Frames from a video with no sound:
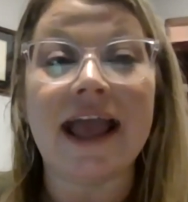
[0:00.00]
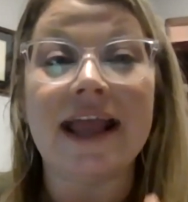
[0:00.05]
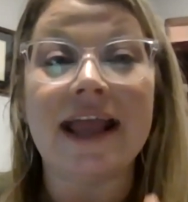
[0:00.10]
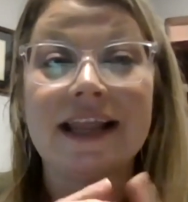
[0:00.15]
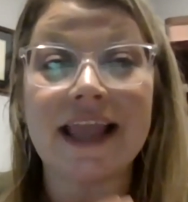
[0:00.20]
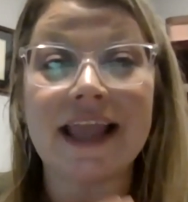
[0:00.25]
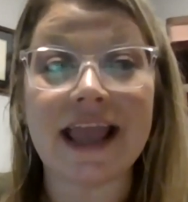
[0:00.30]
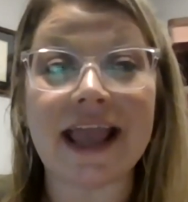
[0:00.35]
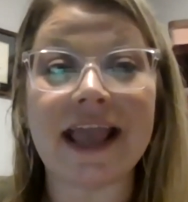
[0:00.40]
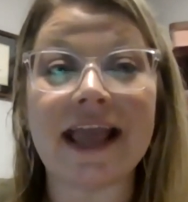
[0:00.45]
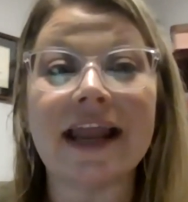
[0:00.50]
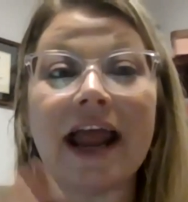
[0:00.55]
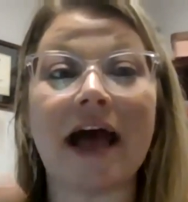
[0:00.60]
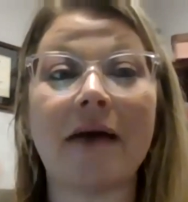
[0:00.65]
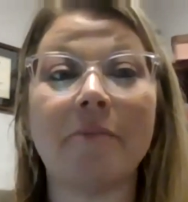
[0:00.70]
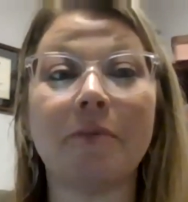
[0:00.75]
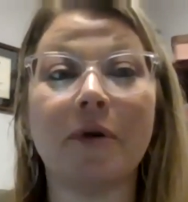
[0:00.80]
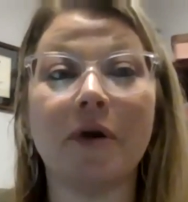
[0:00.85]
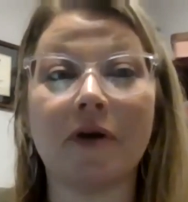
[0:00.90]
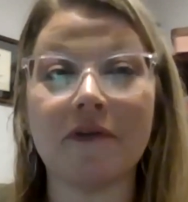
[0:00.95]
And can
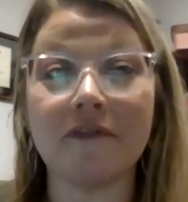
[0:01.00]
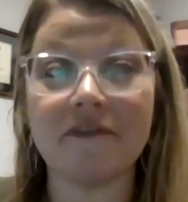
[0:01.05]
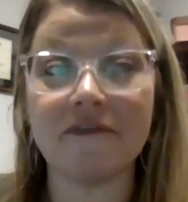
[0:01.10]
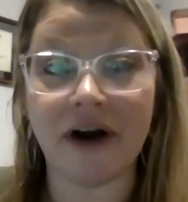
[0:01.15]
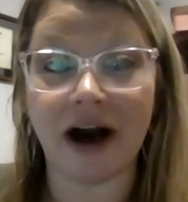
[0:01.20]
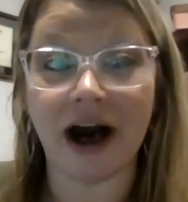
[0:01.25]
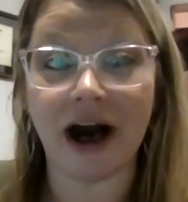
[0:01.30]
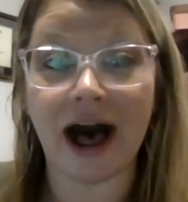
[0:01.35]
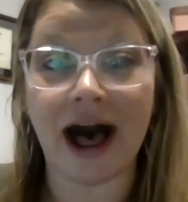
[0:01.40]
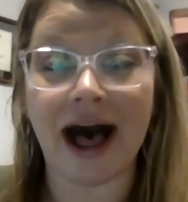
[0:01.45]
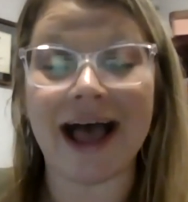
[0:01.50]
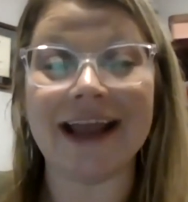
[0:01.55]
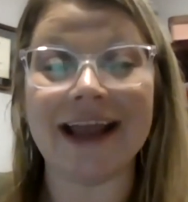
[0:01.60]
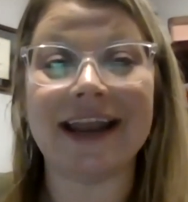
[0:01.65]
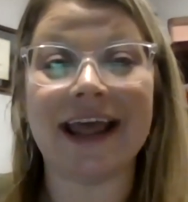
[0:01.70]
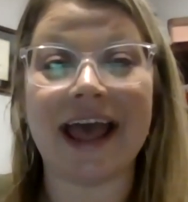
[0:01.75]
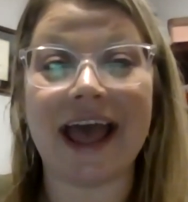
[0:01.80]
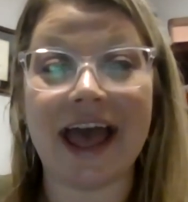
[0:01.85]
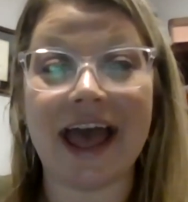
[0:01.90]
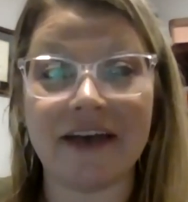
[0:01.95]
I
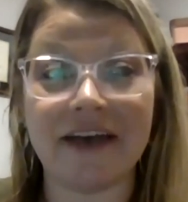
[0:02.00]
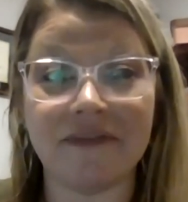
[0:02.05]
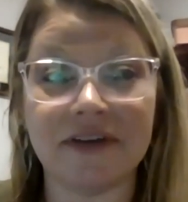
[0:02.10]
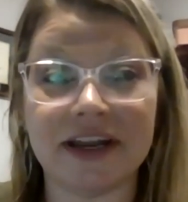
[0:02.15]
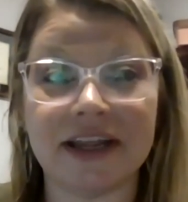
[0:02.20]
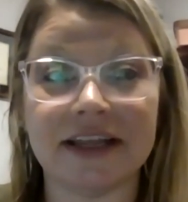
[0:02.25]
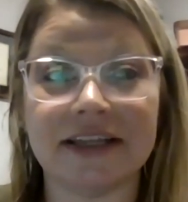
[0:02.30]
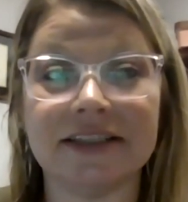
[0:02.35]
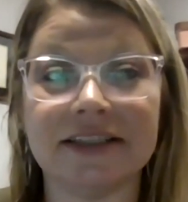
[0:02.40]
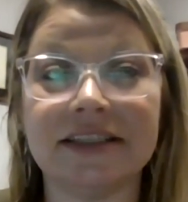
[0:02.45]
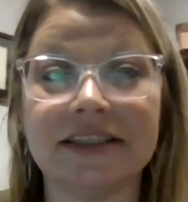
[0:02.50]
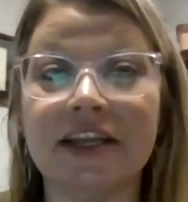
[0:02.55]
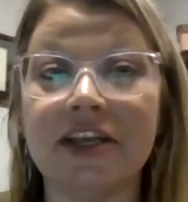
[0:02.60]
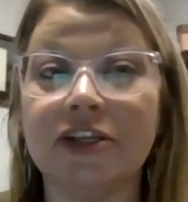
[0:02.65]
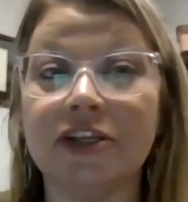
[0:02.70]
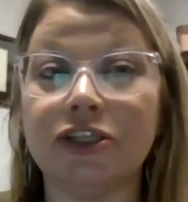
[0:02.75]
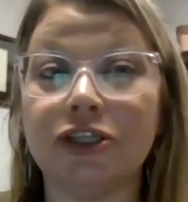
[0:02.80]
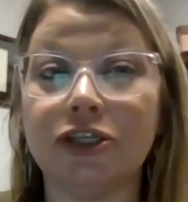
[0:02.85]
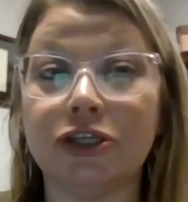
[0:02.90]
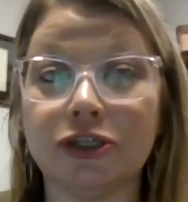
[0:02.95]
provide evidence
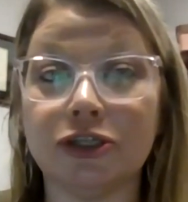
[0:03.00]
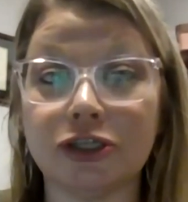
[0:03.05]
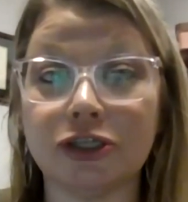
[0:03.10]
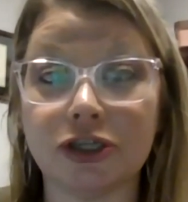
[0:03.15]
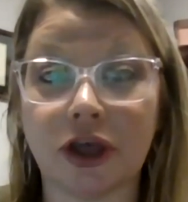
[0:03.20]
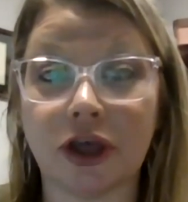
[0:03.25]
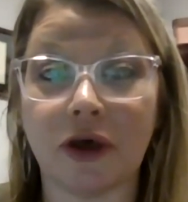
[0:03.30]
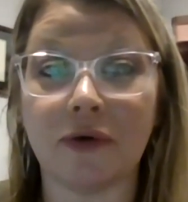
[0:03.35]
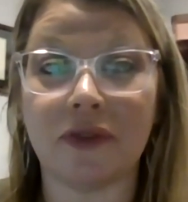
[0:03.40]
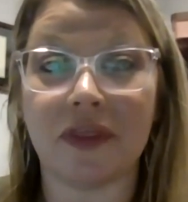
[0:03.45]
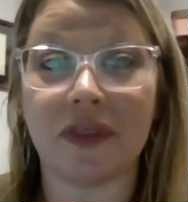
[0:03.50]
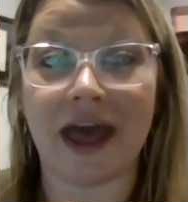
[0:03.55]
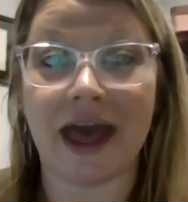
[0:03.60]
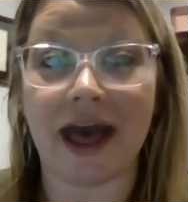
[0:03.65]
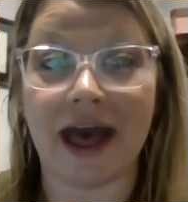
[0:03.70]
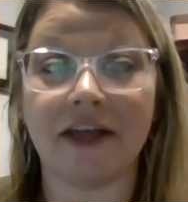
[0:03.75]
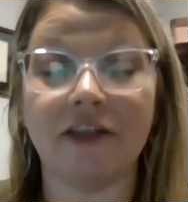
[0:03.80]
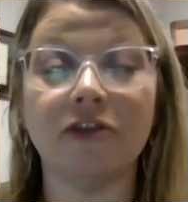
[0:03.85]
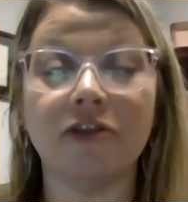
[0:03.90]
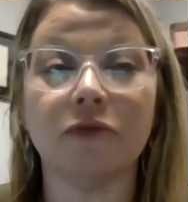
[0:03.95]
to show
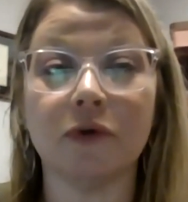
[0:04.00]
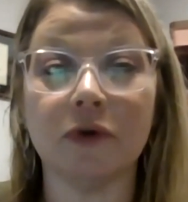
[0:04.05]
that?